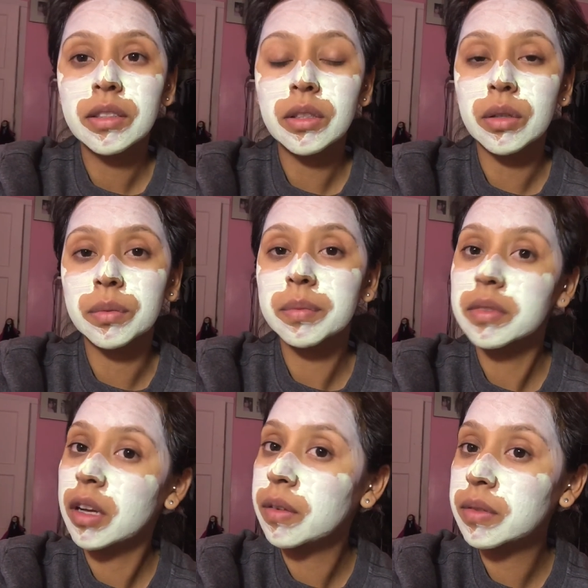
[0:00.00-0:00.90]
So,
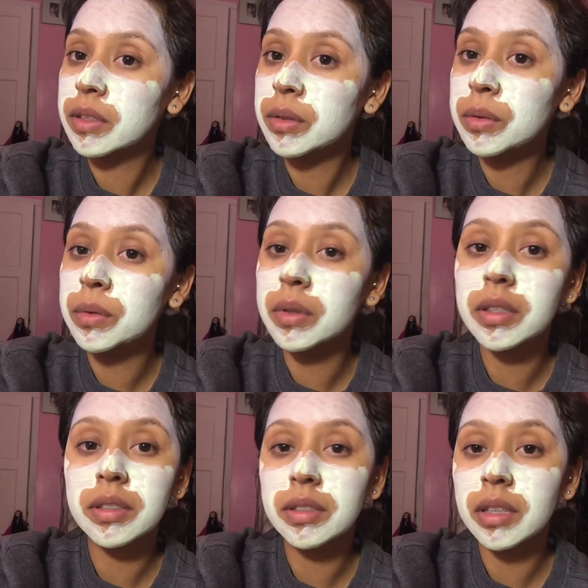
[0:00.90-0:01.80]
off to
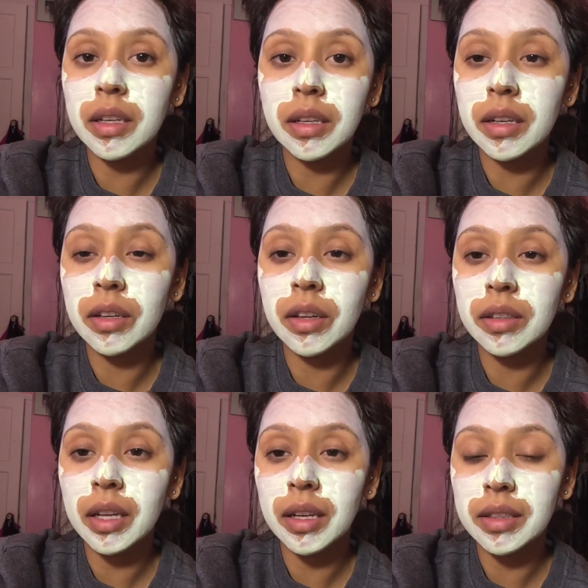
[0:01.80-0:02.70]
studying in a
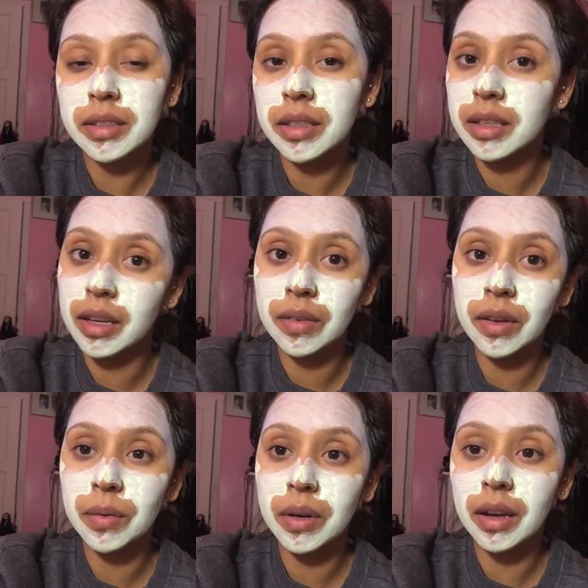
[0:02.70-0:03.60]
long night. Have a
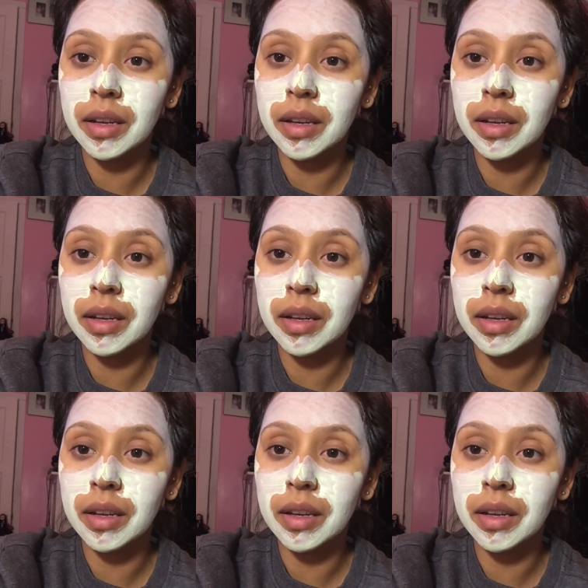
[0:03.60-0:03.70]
good one,